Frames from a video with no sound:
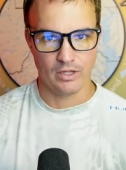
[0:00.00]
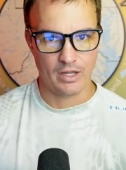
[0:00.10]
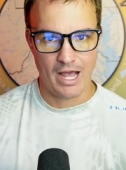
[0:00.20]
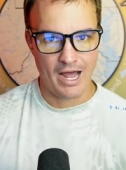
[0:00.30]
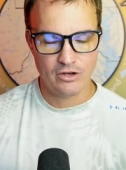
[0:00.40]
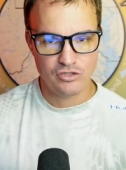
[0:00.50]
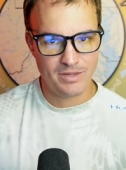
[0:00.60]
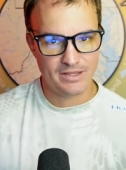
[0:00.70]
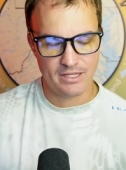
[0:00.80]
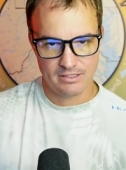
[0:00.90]
Like, how did you
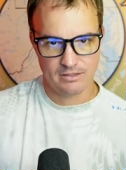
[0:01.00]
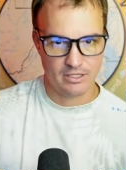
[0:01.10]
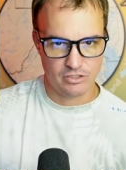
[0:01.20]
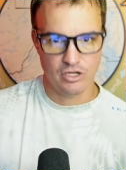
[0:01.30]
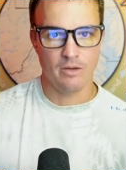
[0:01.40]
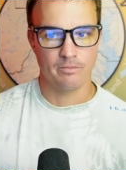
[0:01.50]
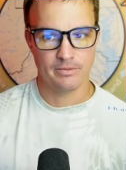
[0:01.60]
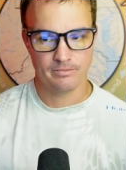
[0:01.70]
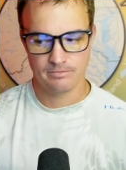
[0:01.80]
make that, that jump?